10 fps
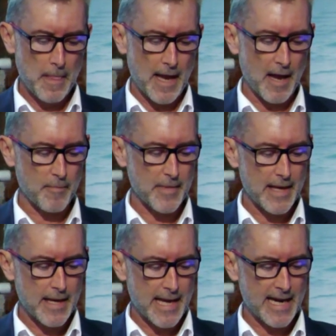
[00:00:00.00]
And
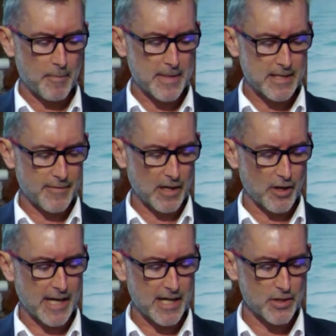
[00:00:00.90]
our Pacific
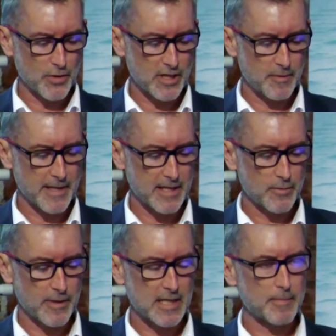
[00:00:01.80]
location also means
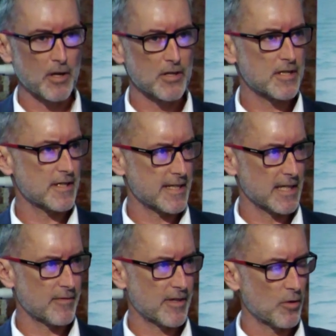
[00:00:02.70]
we're exposed to
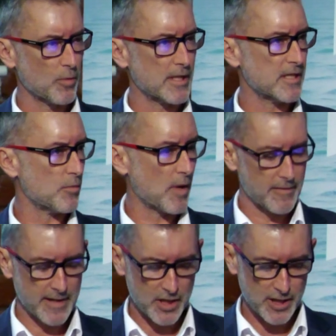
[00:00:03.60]
significant wind and wave
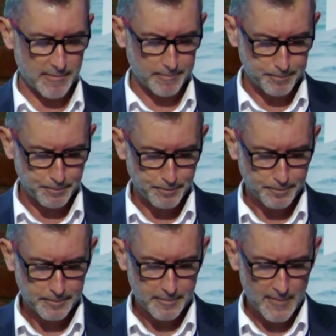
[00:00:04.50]
energy.
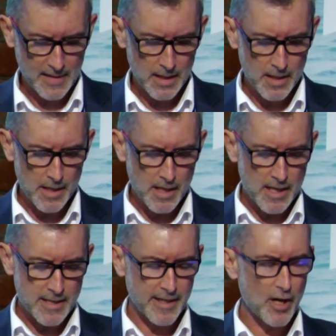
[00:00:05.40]

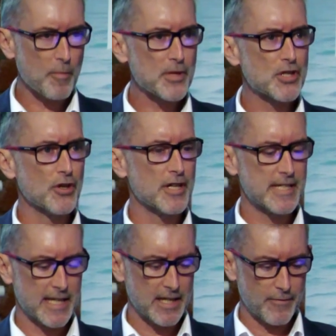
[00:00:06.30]
So the
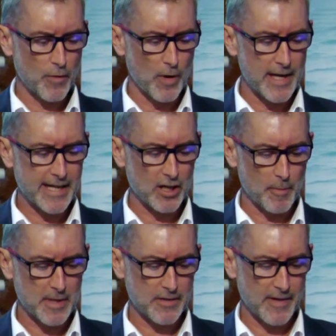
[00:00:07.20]
opportunity for
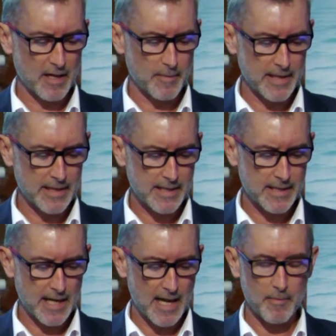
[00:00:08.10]
economic
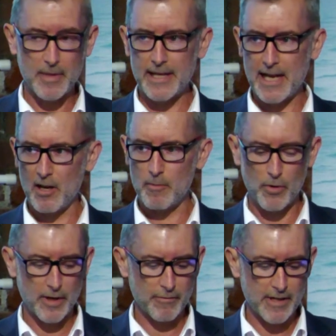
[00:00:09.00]
development in our
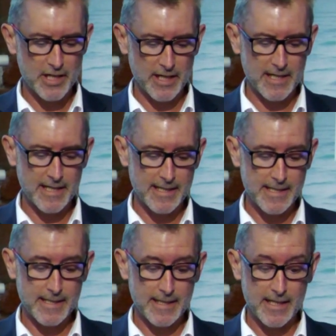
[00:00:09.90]
marine region
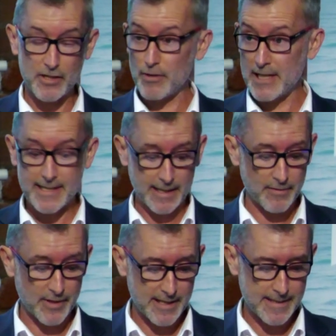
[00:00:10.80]
is really
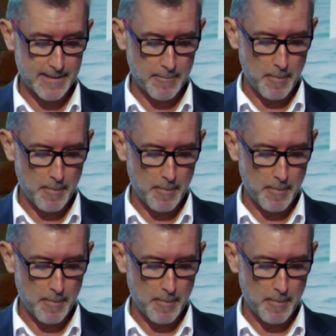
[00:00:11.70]
significant.